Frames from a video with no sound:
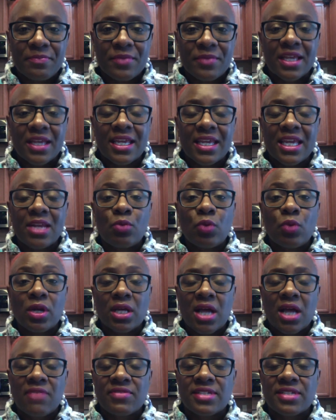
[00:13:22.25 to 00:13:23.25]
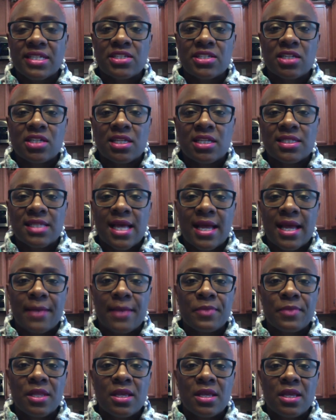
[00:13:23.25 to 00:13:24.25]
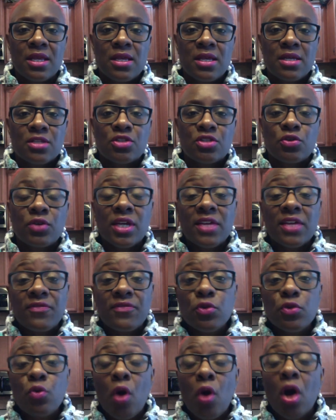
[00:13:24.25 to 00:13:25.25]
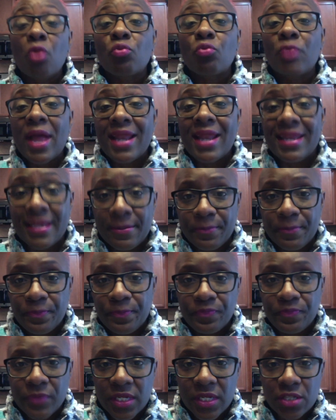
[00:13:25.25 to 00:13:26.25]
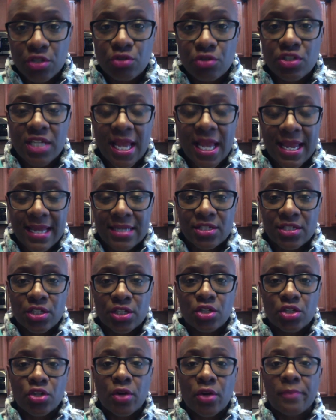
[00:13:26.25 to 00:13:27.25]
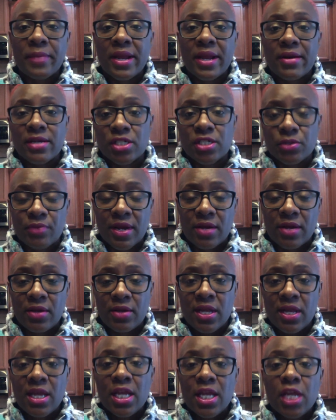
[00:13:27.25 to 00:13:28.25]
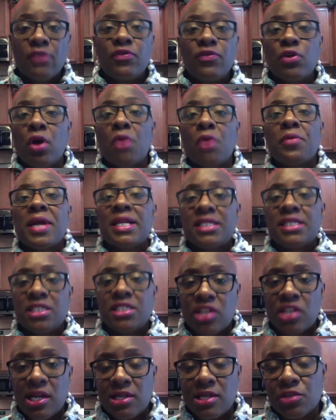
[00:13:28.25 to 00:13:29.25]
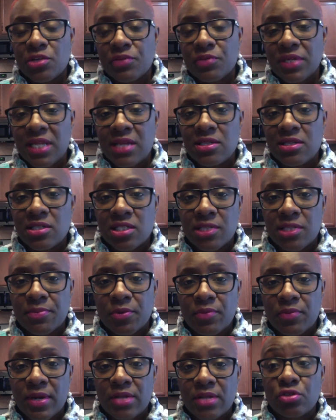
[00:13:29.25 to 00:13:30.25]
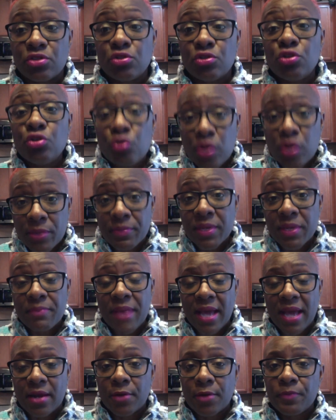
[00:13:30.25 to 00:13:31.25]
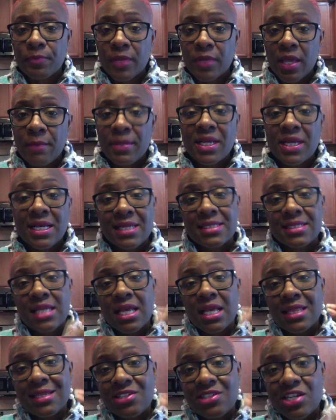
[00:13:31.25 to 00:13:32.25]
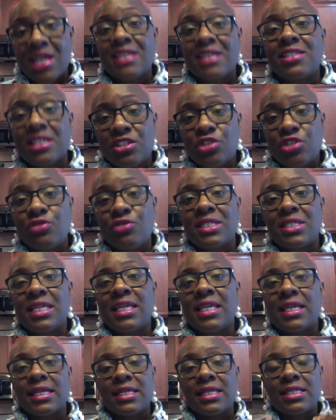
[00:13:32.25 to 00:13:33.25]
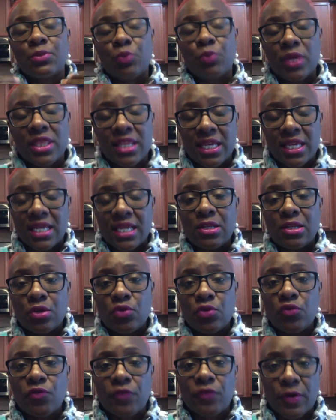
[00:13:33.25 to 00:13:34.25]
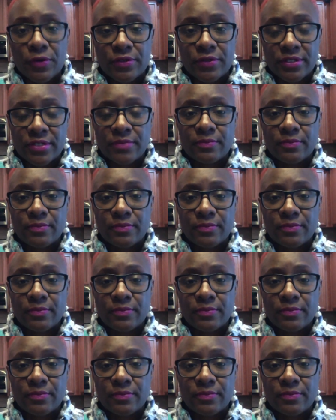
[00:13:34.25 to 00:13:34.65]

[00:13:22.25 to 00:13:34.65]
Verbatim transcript: Again, one conversation at a time. So if you are ready to change your marriage around, if you are ready to change your relationship around so you can be better, because the change that you seek is within you first.